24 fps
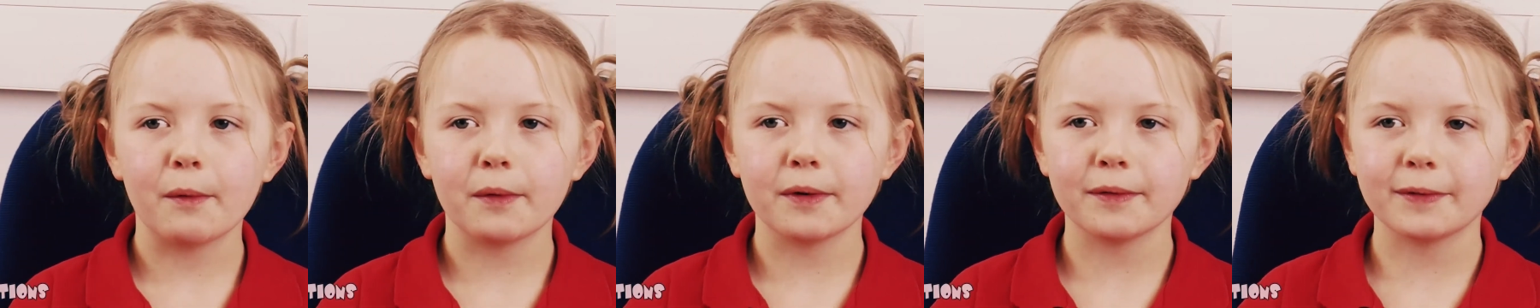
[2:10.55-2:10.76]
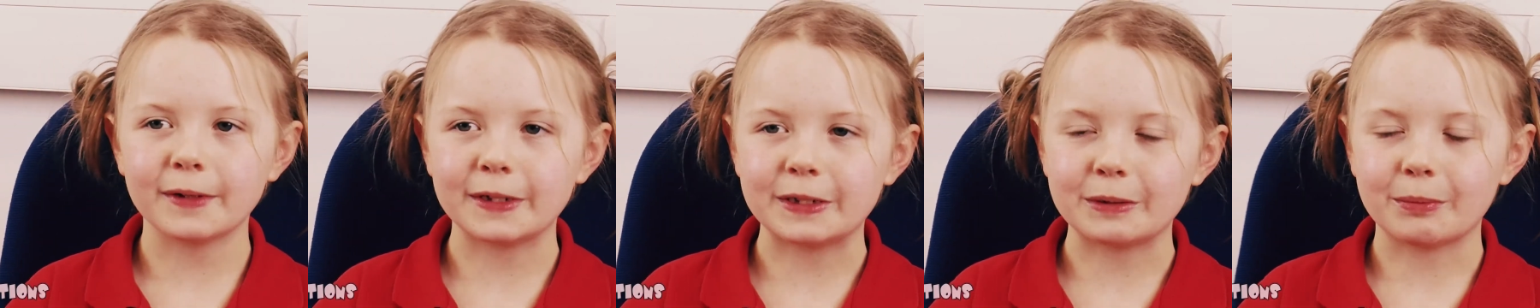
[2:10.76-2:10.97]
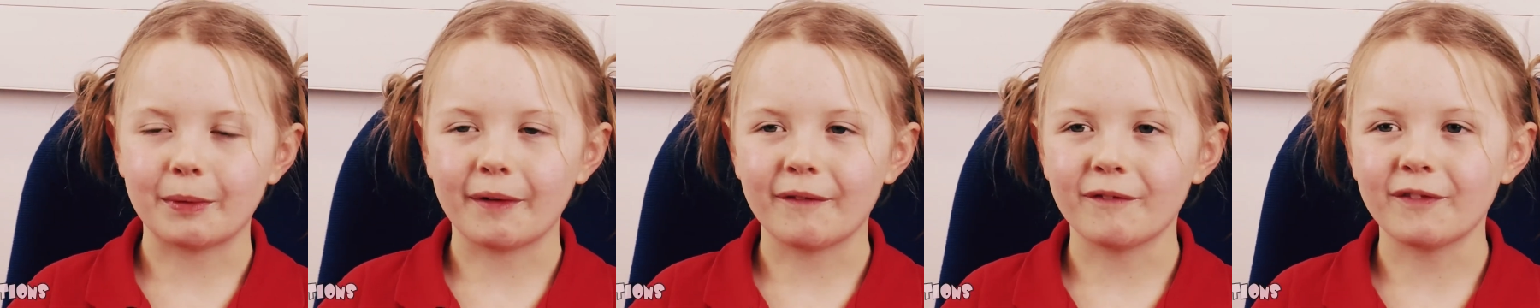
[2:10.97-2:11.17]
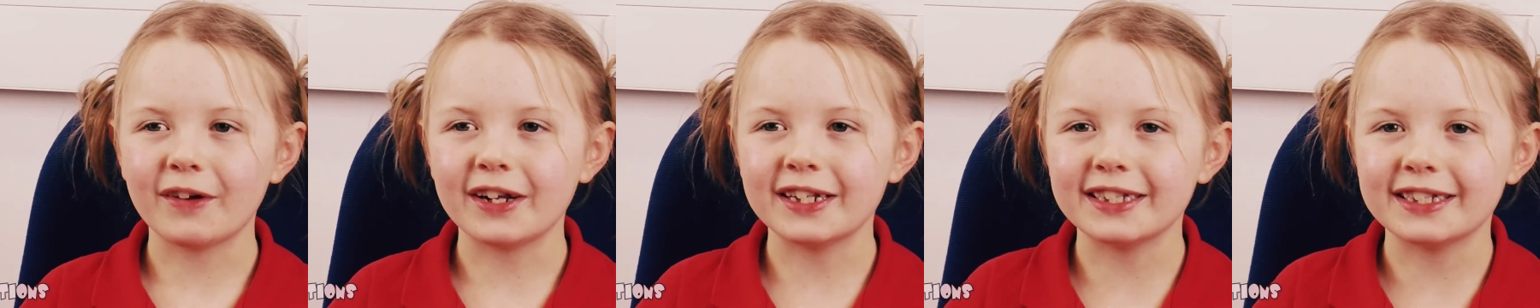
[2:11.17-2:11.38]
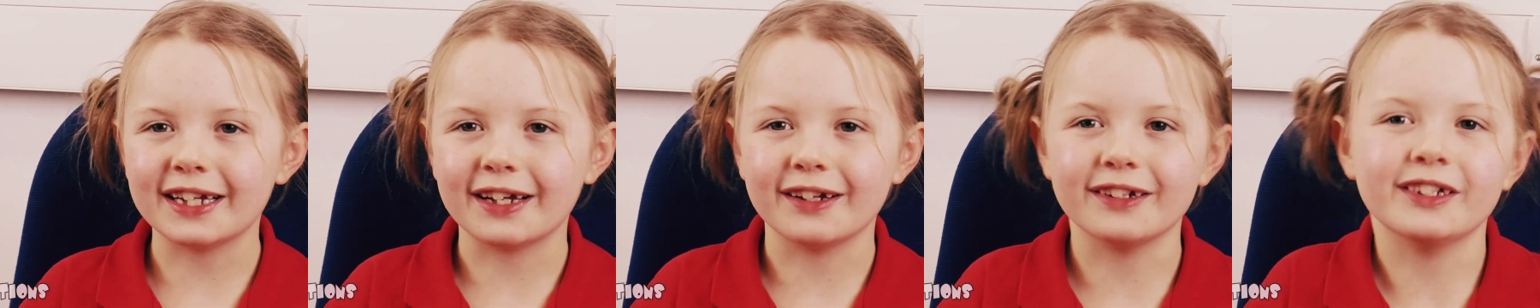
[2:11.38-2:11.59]
went round to my
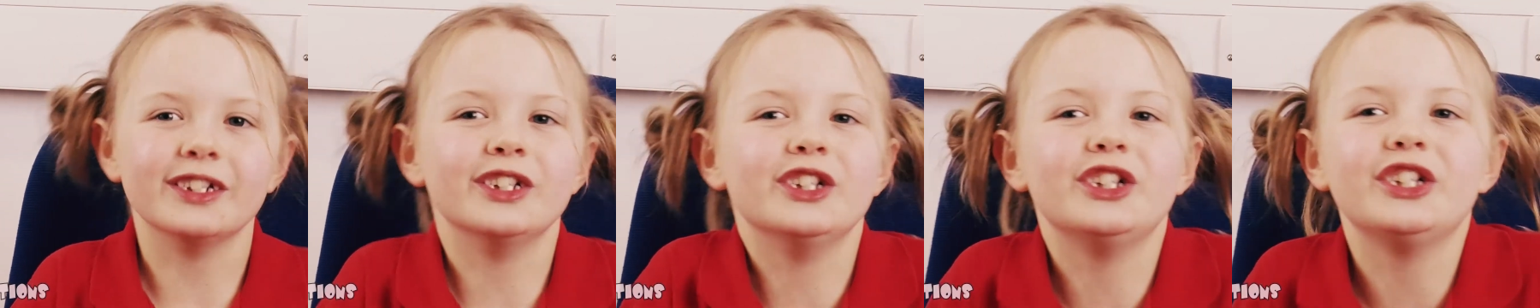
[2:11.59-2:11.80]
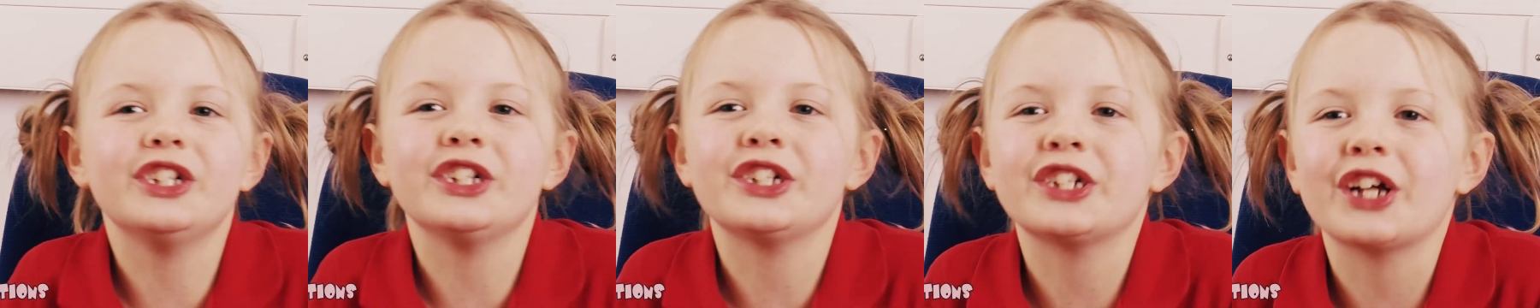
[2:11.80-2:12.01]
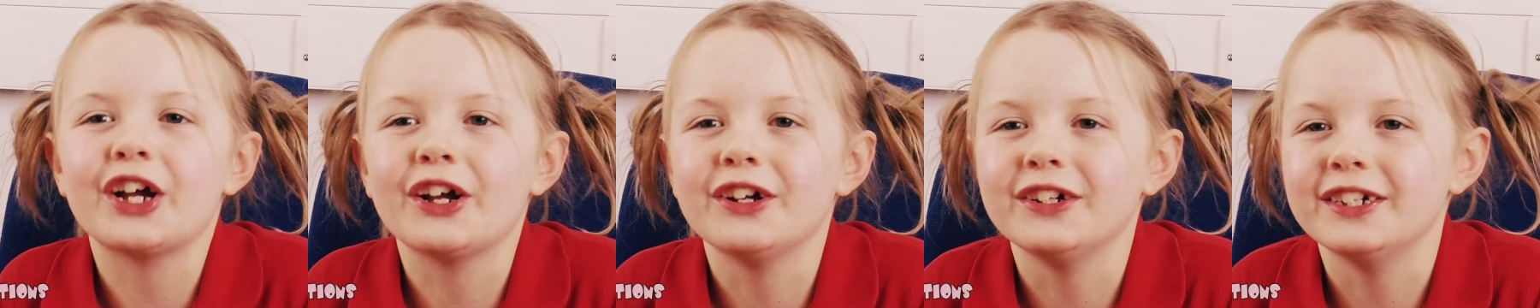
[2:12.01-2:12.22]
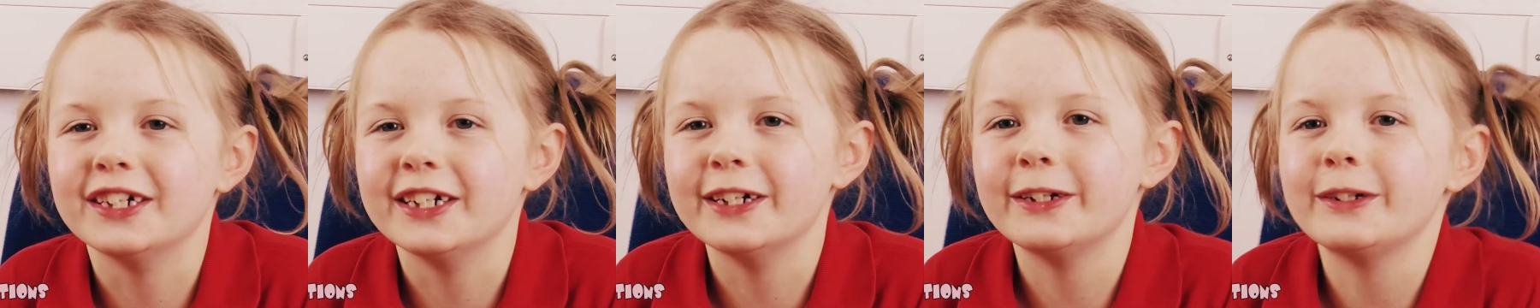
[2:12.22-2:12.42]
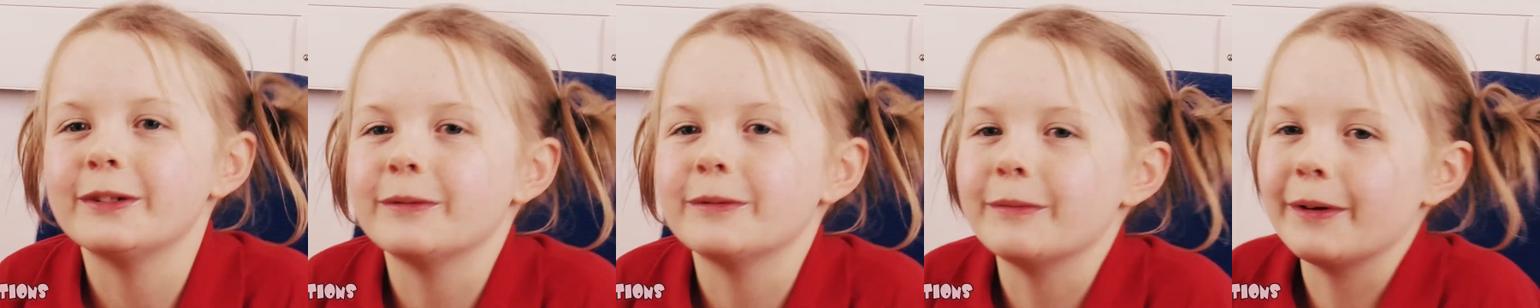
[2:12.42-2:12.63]
friend's house and she showed
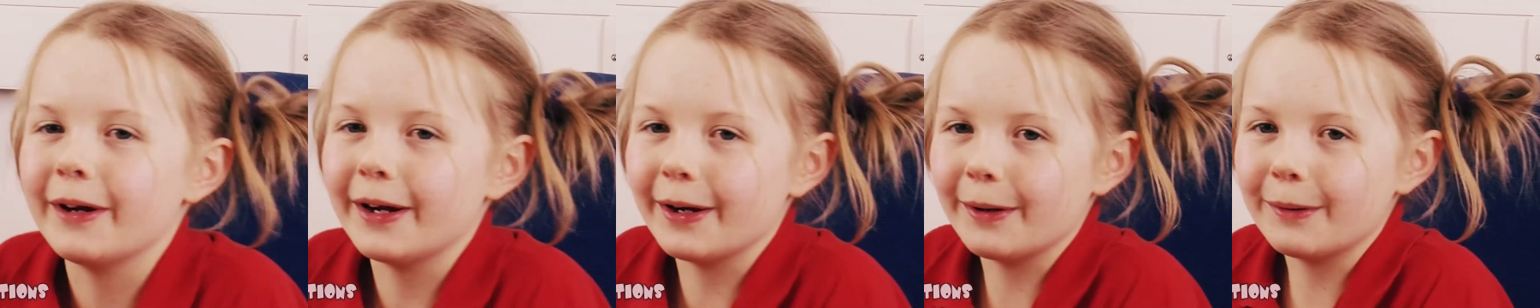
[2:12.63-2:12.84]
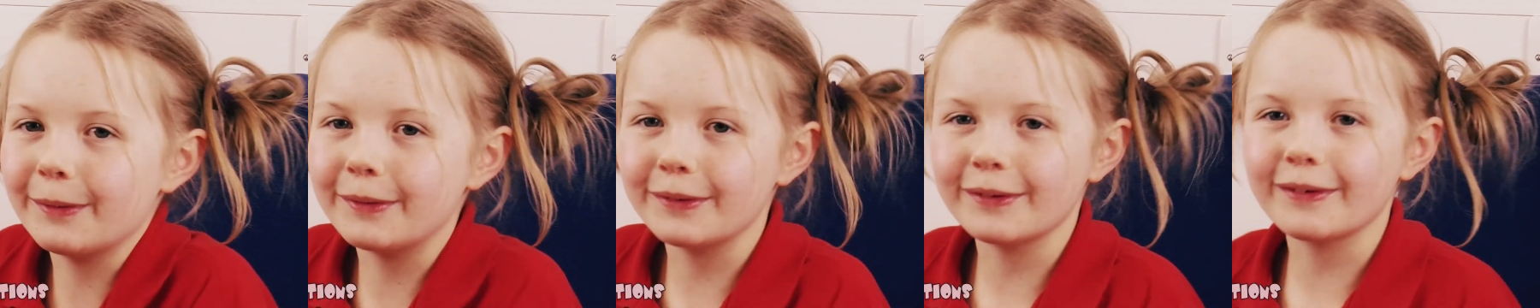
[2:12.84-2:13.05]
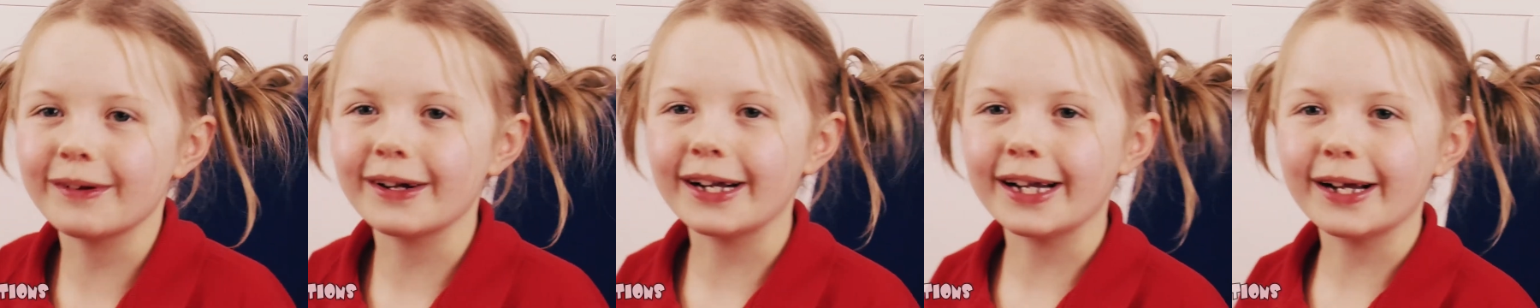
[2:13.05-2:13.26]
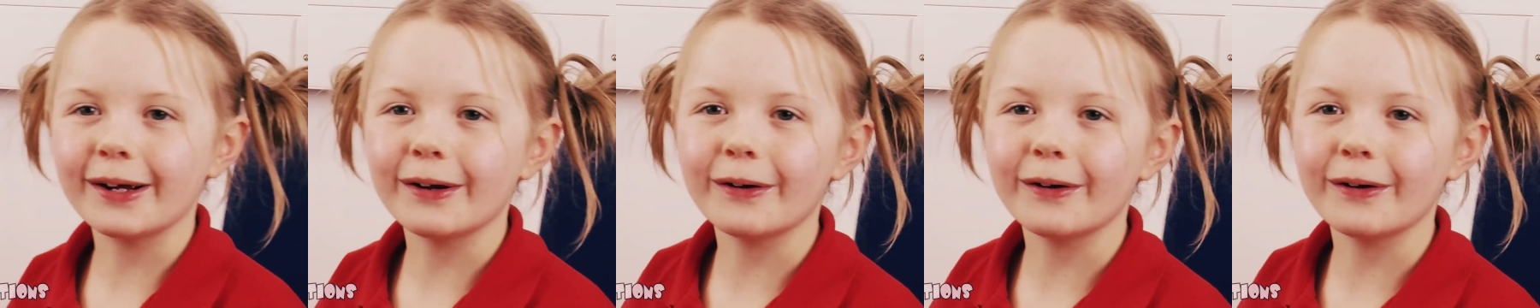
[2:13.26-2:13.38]
it.